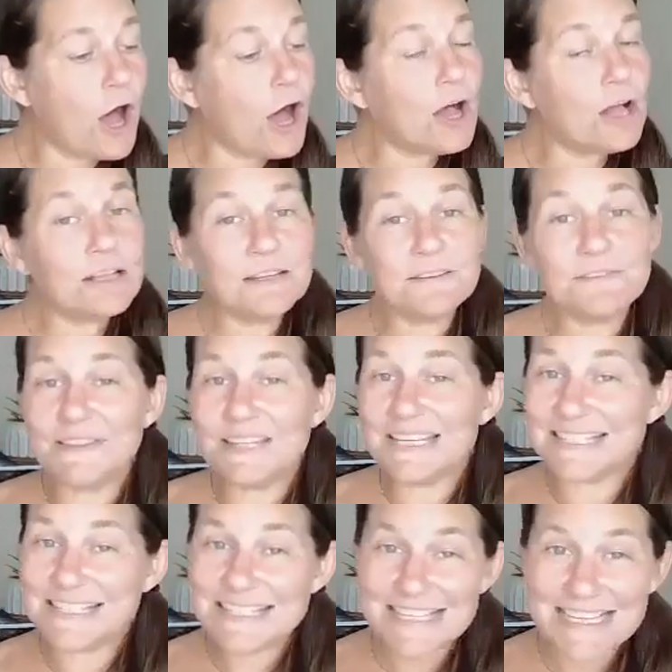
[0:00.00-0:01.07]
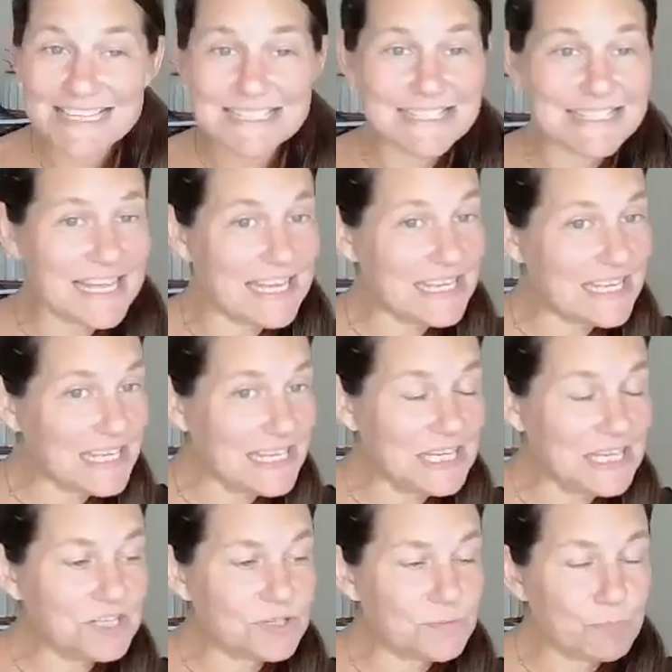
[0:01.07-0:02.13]
all of these things that
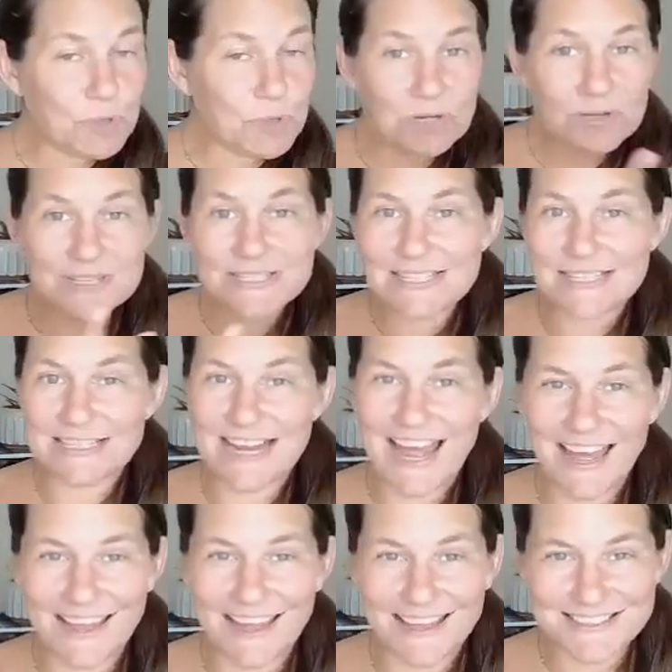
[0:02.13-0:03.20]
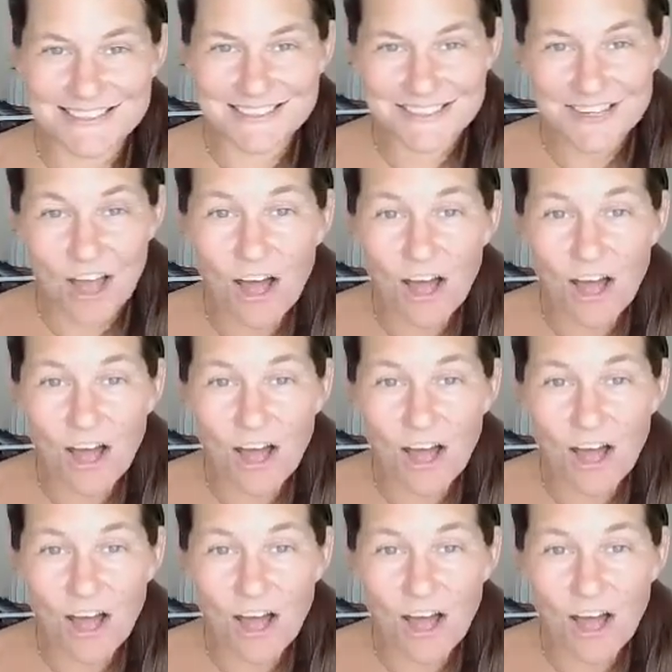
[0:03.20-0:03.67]
each person has to